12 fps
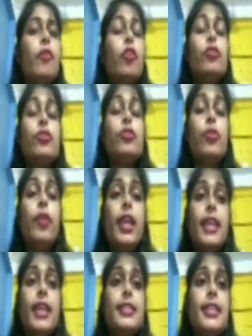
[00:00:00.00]
Also we
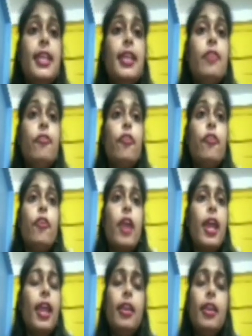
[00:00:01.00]
can say that
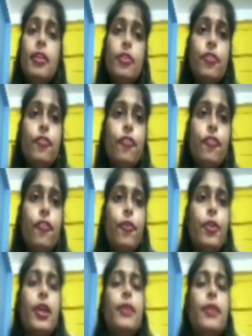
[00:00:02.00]
flora and fauna.